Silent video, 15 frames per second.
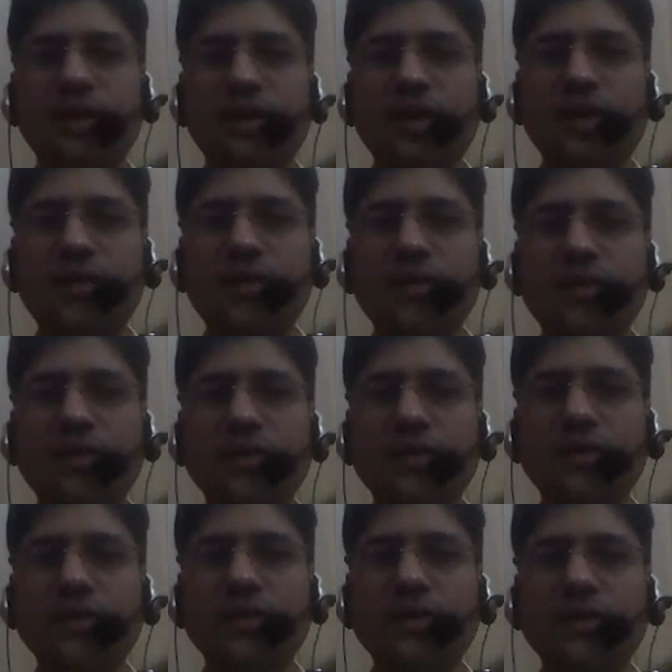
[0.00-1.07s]
Everyone?
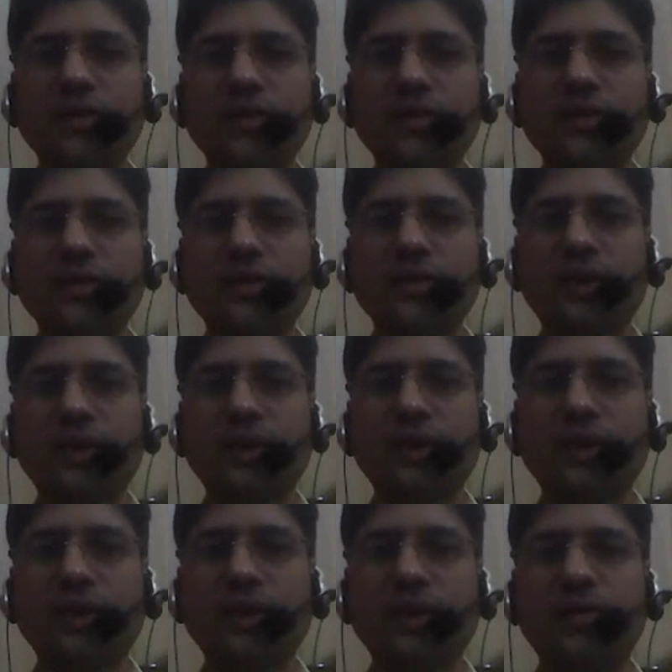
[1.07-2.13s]

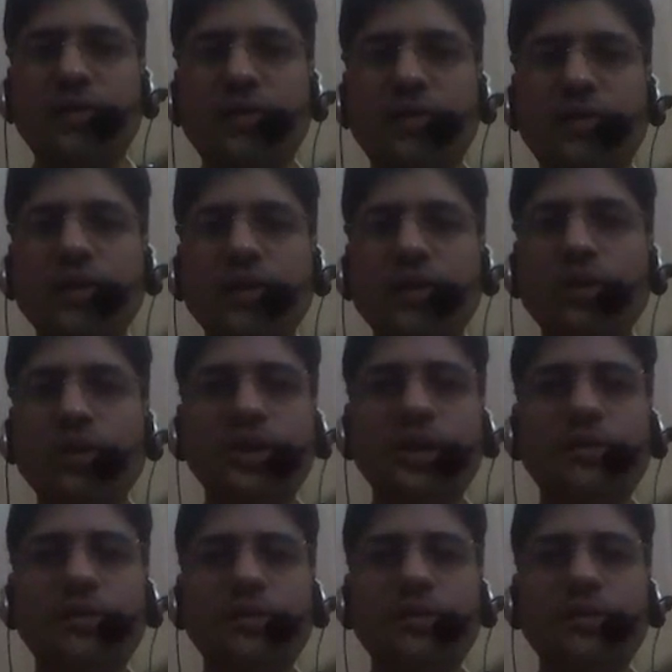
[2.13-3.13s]
Do you get the concept?